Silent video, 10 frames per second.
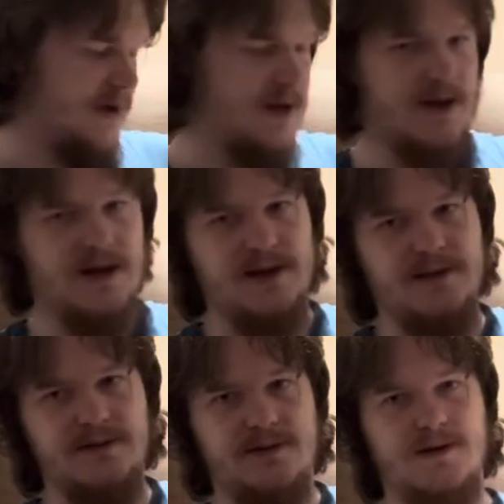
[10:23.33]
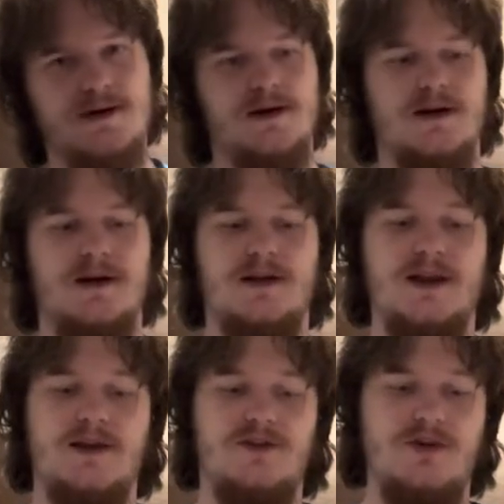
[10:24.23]
And they
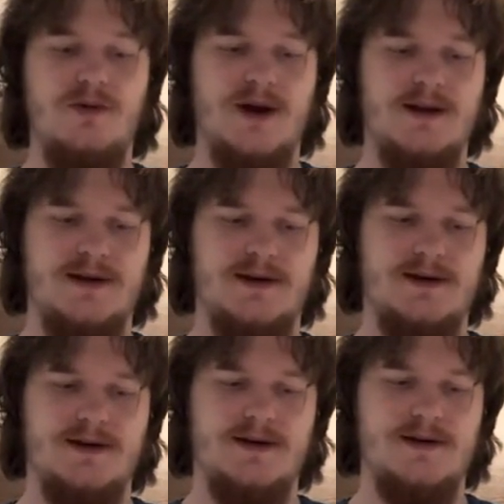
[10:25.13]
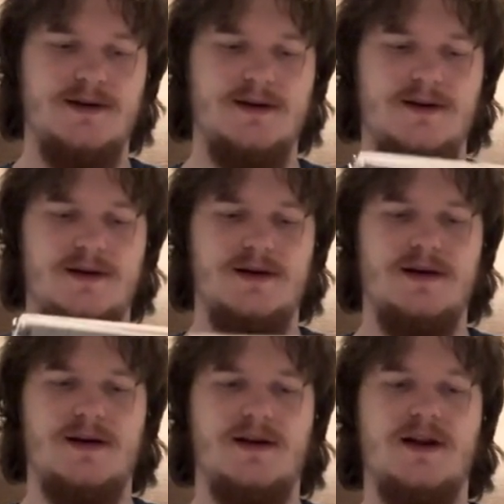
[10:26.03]
do it.
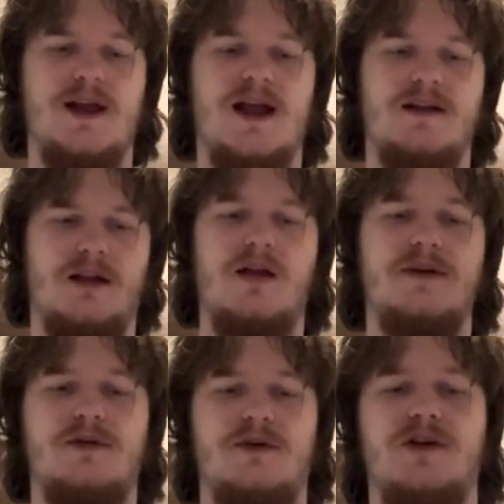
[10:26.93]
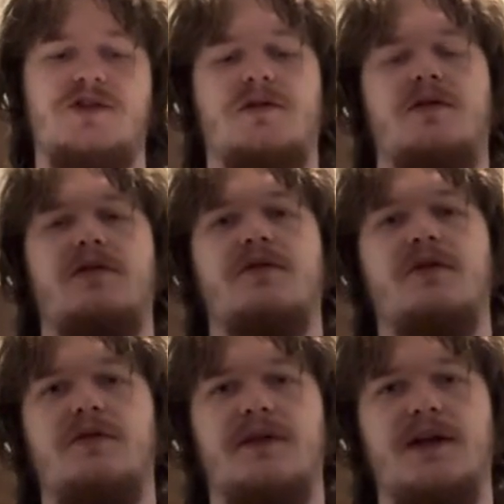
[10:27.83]
And they had a lot of iteration
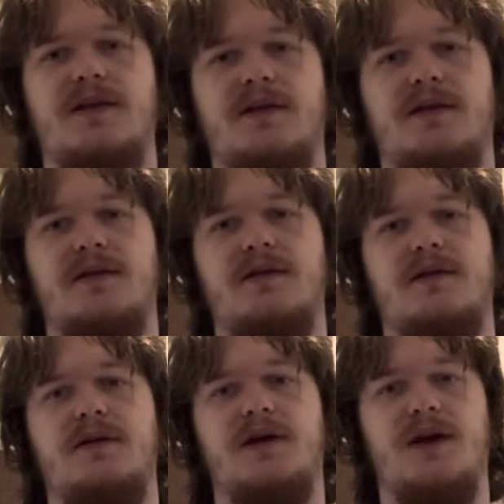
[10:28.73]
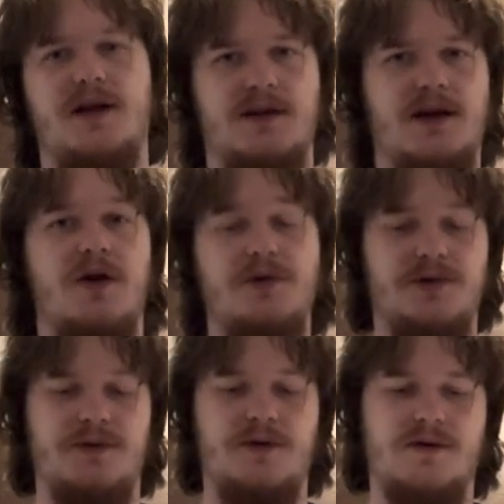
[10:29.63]
over this. And they go
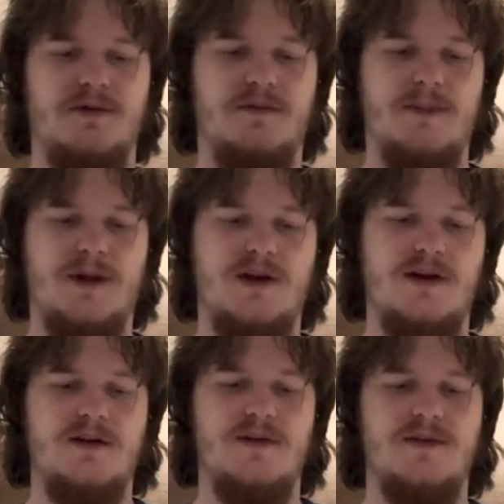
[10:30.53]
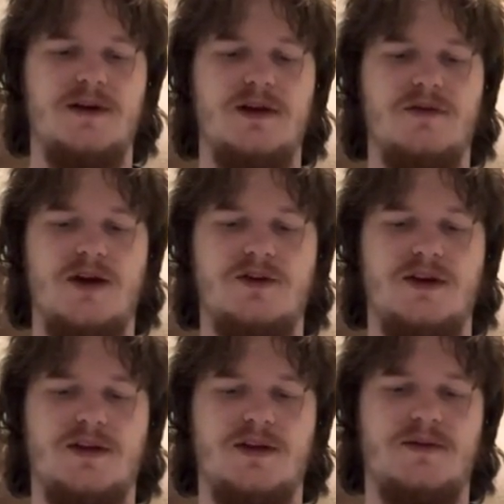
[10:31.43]
through their many different
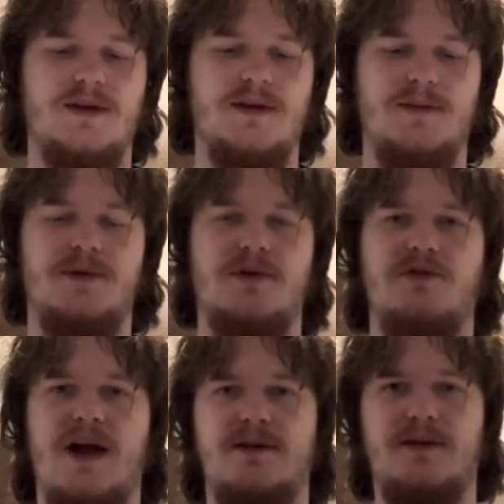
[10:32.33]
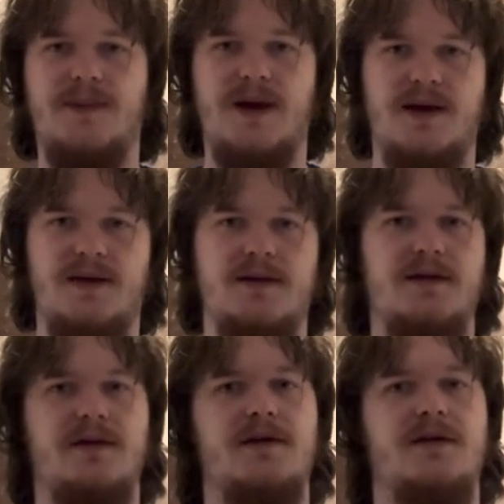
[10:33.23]
iterations of this abstract space.
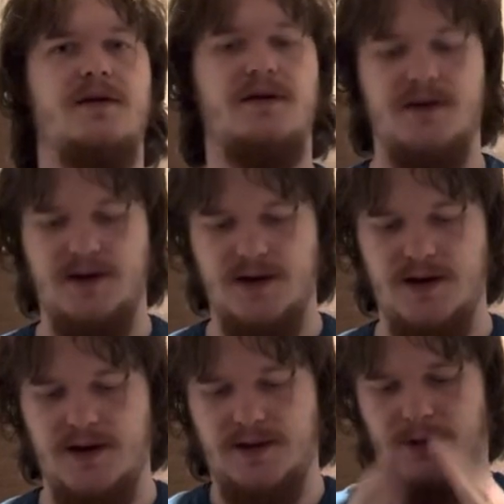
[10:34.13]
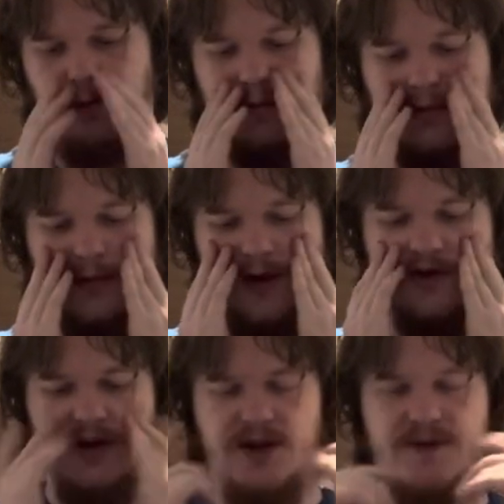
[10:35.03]
So the
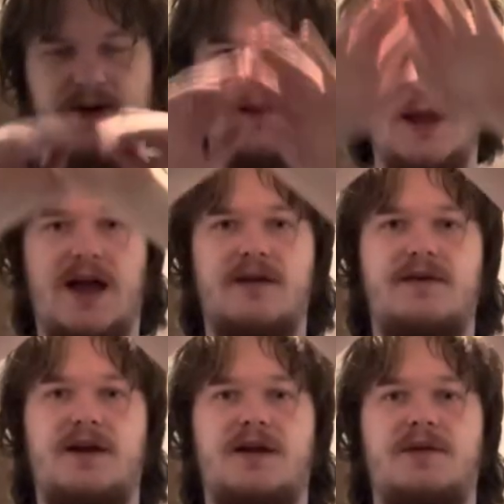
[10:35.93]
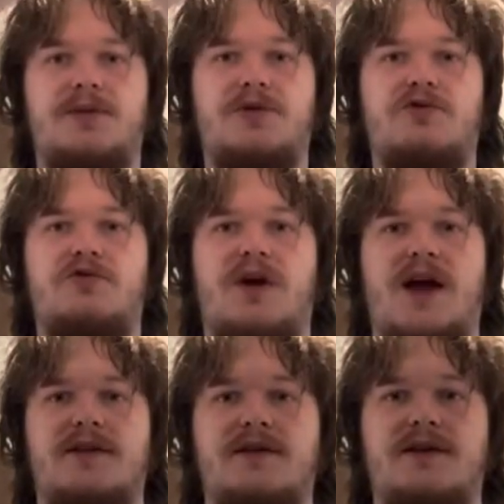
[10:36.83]
gist of it is they have an
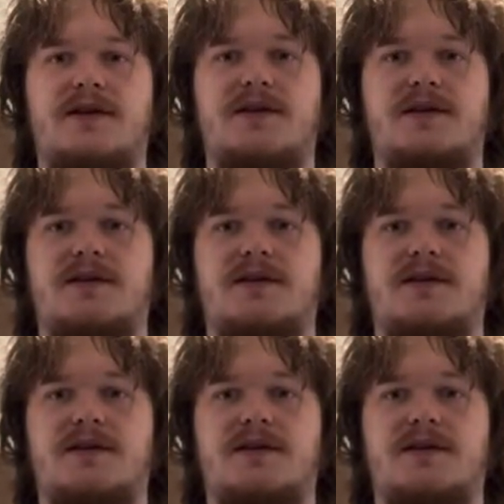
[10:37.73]
abstracted